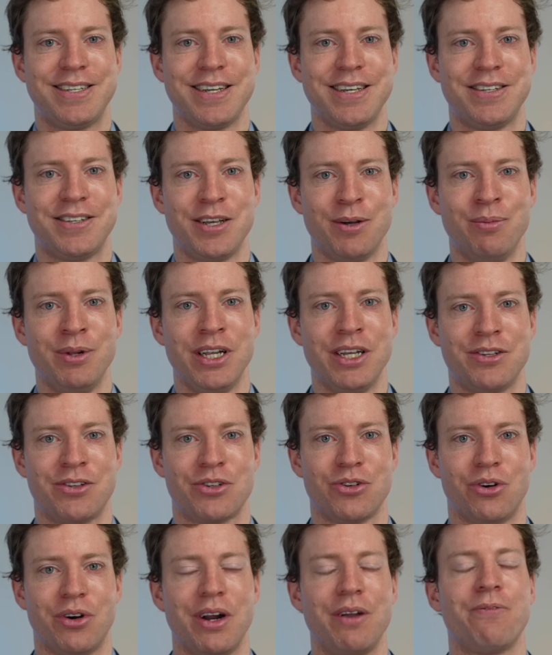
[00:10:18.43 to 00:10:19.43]
It's a similar
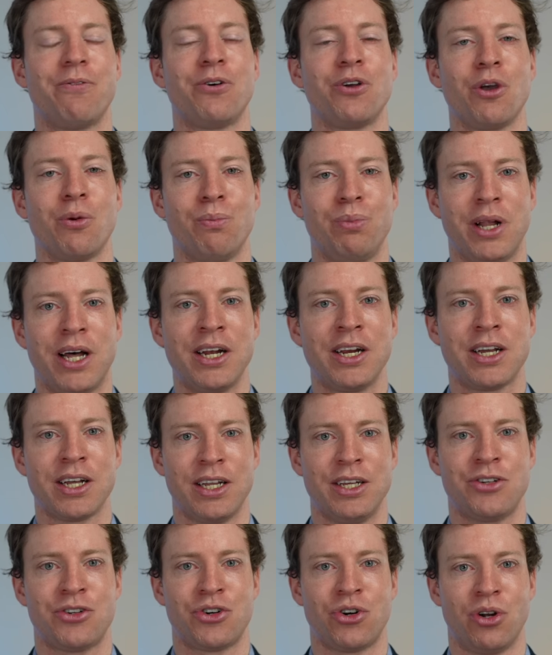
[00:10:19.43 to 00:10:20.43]
story for your blood
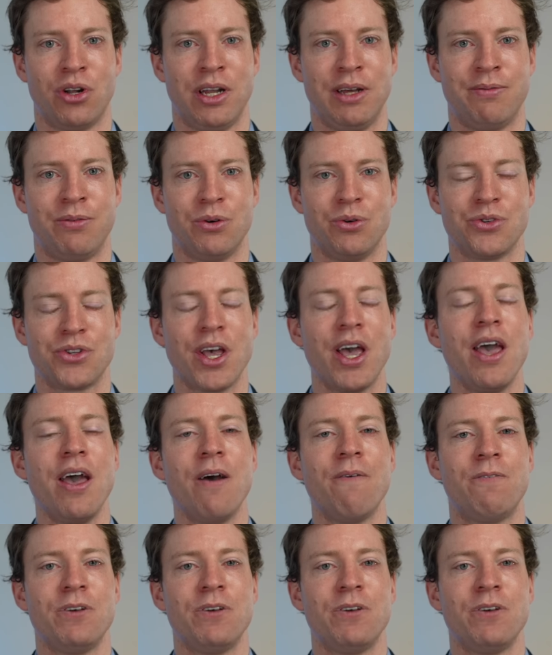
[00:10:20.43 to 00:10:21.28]
cholesterol levels.